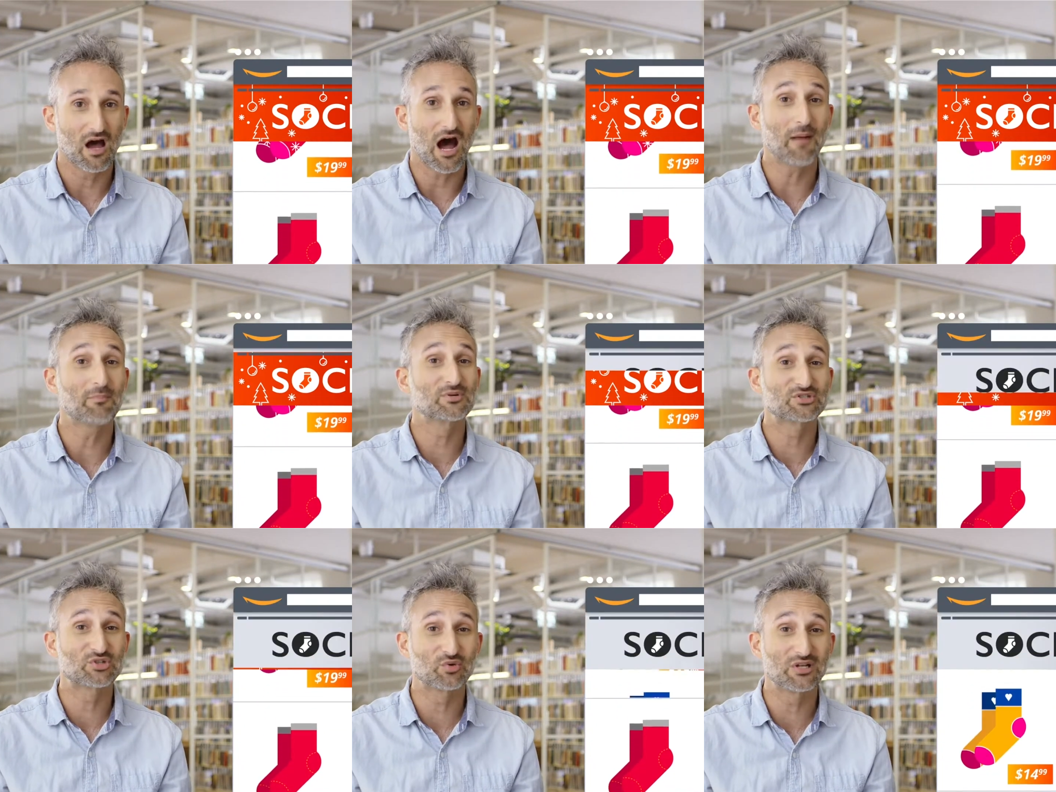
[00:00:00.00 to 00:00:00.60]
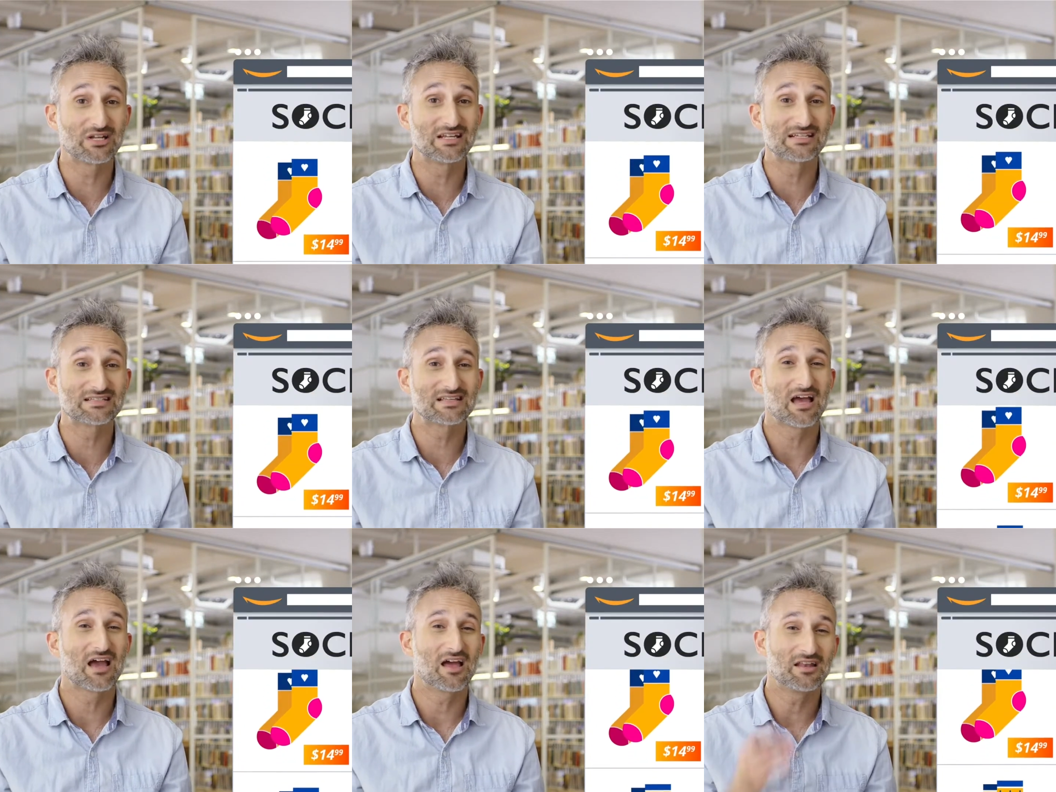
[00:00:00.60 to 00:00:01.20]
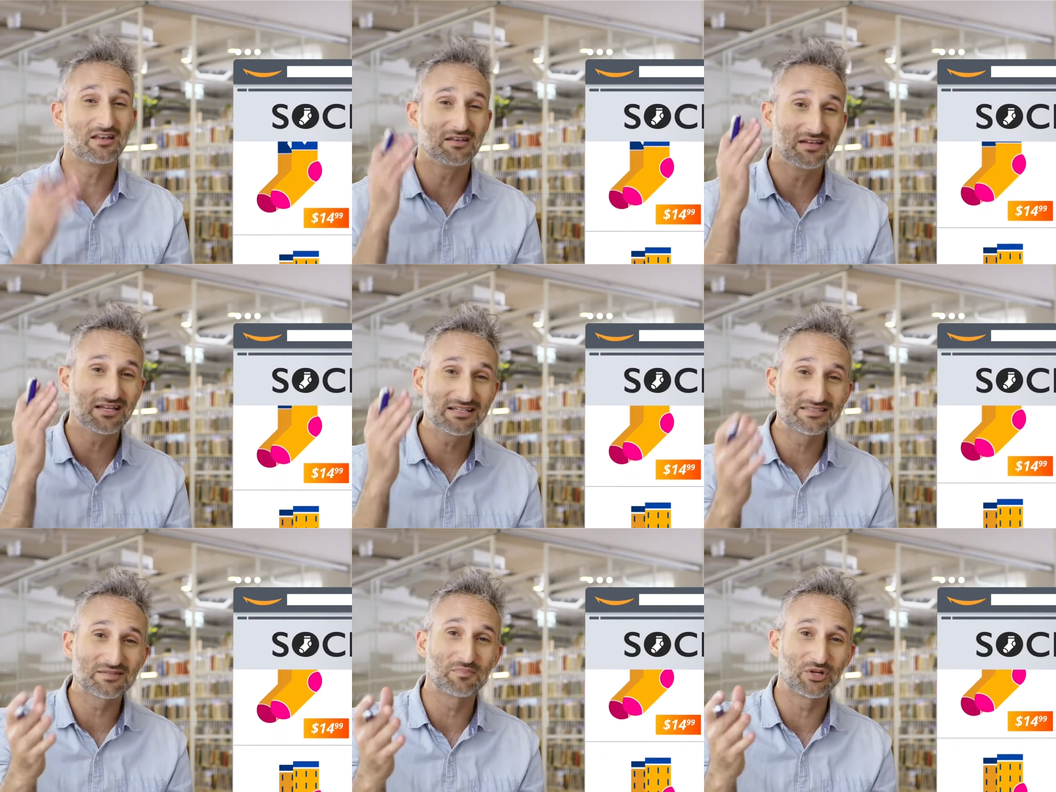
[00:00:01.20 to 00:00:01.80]
Opportunities
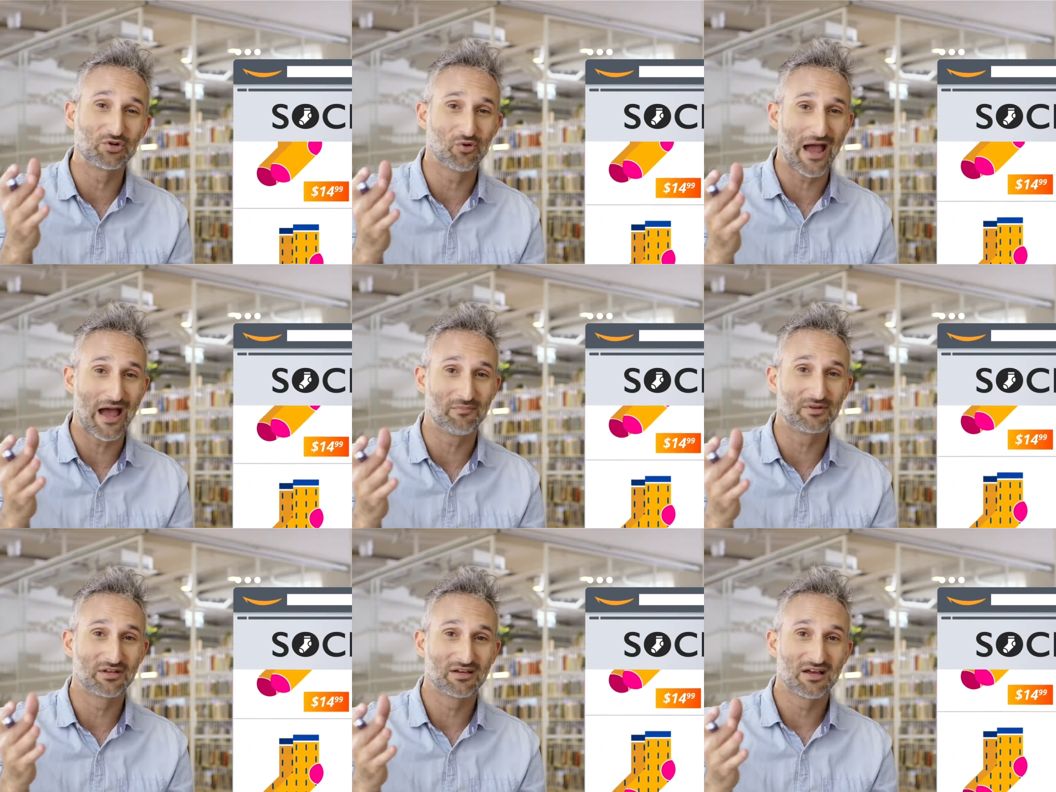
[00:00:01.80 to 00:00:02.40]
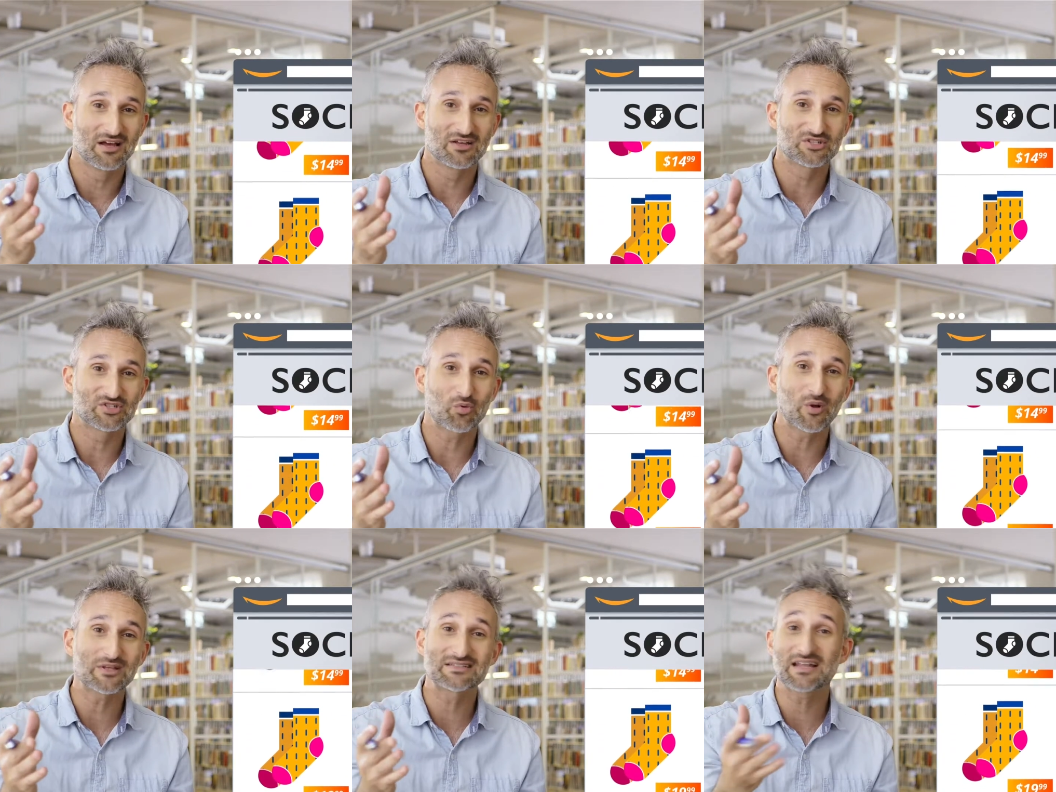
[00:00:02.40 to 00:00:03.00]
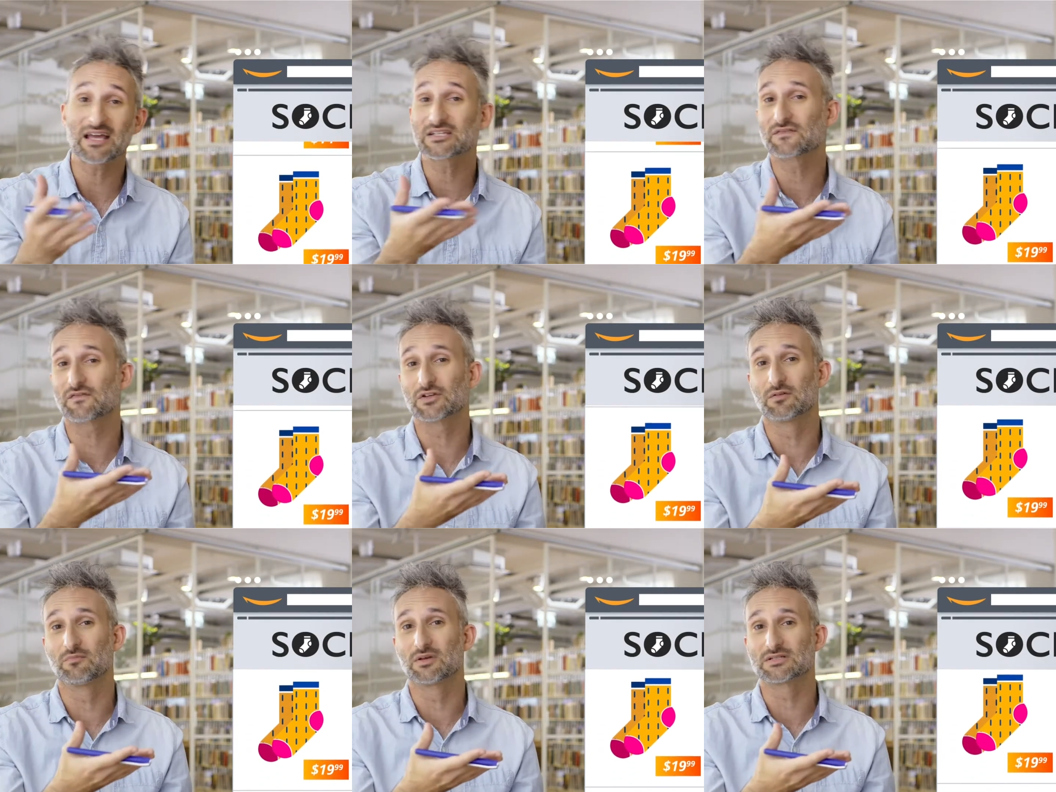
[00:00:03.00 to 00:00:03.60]
need to be grabbed. So what's next for
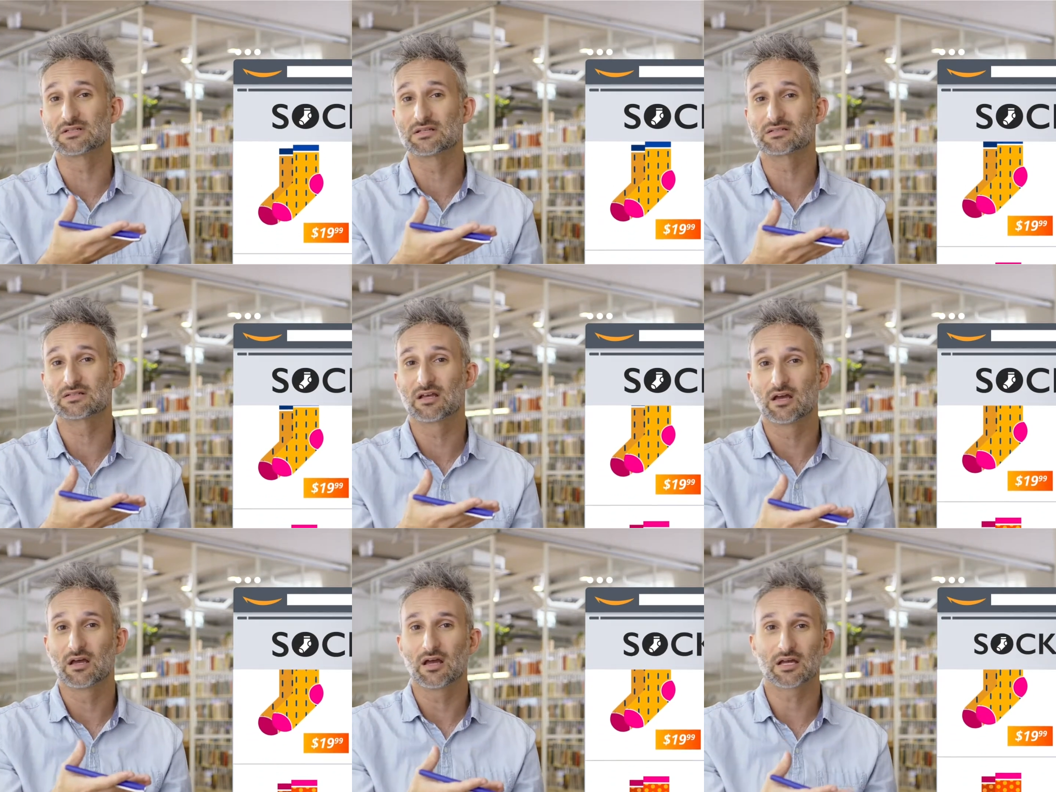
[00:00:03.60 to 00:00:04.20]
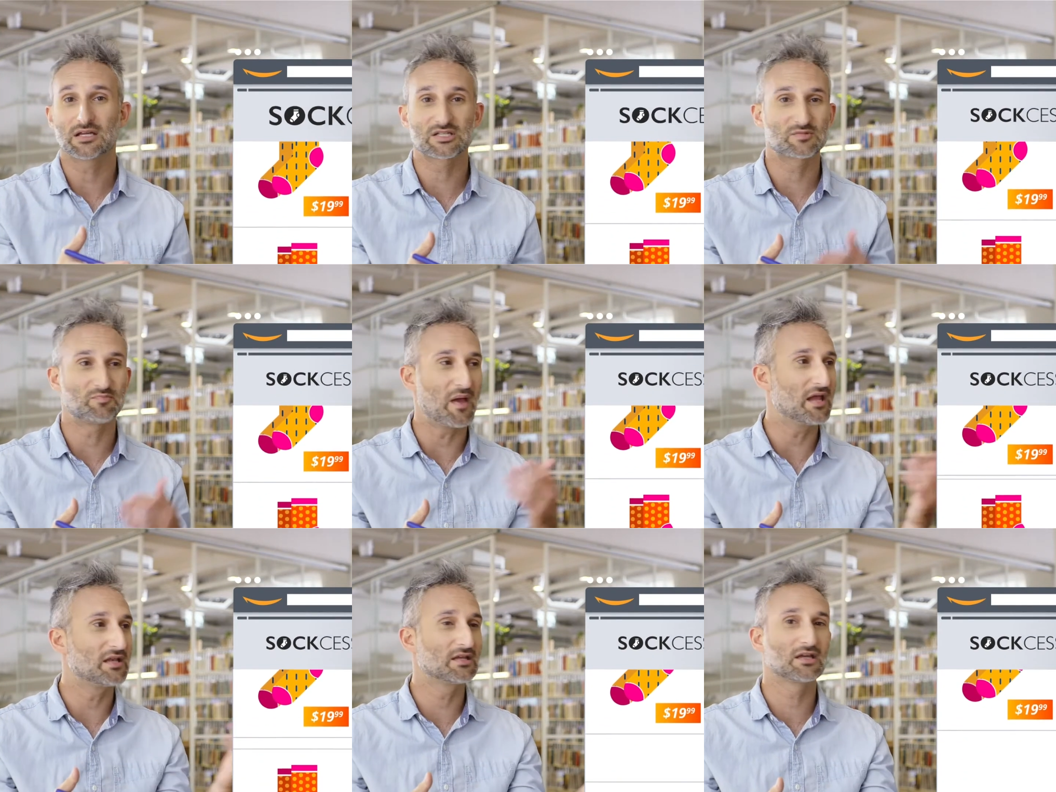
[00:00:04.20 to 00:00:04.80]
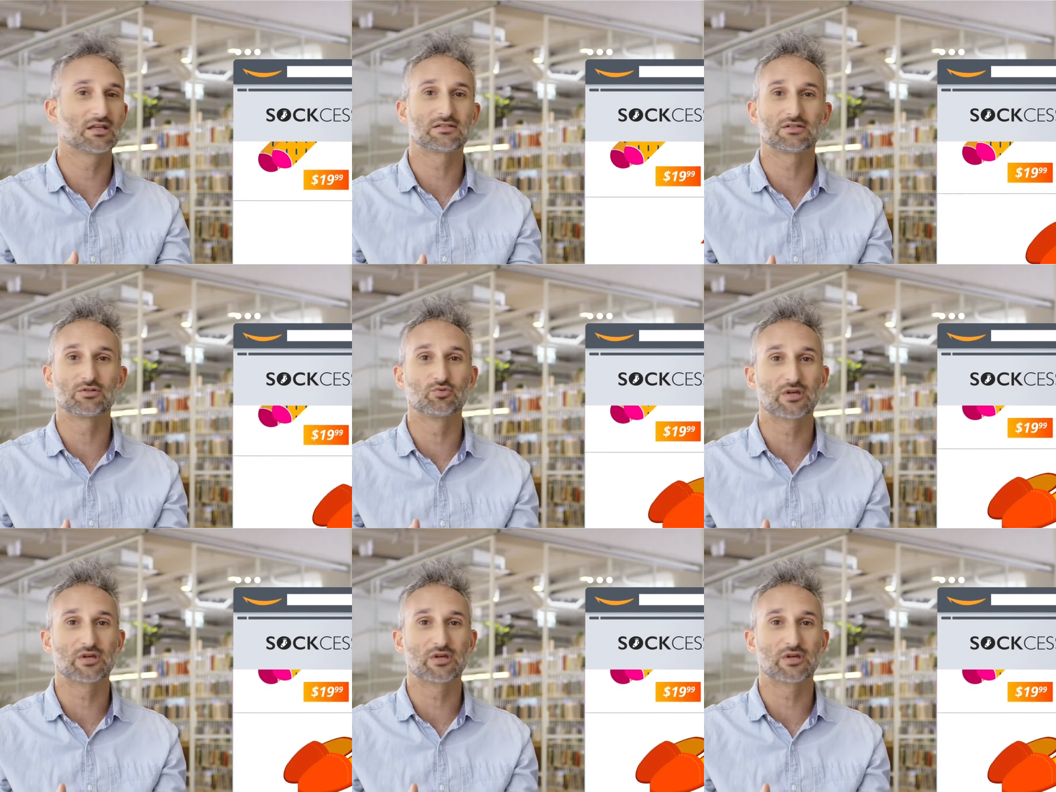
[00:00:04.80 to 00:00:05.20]
your business? Expanding into new